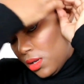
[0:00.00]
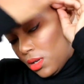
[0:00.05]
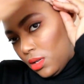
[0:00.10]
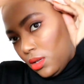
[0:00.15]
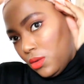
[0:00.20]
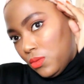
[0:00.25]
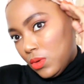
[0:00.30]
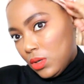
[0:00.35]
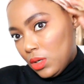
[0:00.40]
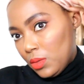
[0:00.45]

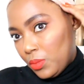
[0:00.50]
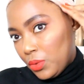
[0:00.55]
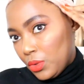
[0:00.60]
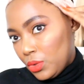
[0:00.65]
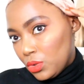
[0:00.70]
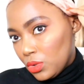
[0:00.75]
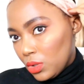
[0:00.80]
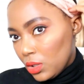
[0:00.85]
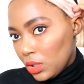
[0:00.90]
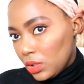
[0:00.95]
You want to put
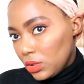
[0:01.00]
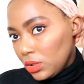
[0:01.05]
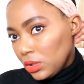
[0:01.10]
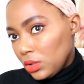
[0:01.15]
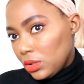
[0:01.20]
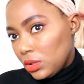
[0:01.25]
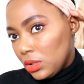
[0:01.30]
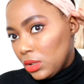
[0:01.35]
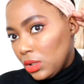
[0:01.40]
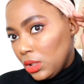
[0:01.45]
your
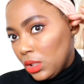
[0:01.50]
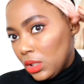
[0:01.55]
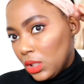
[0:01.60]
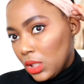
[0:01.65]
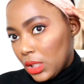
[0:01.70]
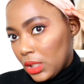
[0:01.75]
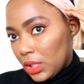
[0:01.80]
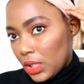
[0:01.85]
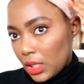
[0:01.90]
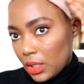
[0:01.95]
edges in
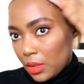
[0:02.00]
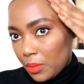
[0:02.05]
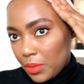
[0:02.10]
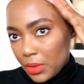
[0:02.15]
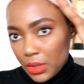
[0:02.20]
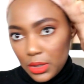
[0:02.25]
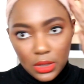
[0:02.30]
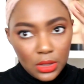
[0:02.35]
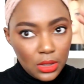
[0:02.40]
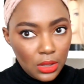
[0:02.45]
like that a
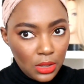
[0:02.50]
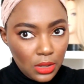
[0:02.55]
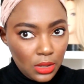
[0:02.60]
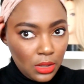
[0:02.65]
bit,